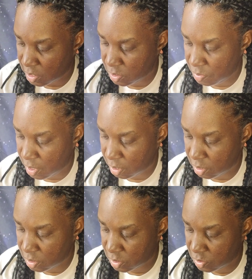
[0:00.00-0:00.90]
out your
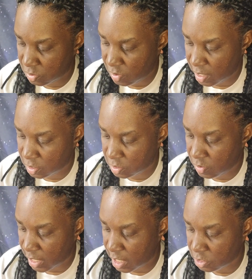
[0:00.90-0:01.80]
marks.
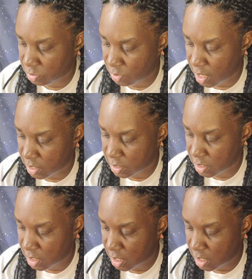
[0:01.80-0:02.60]
Check out your Ross.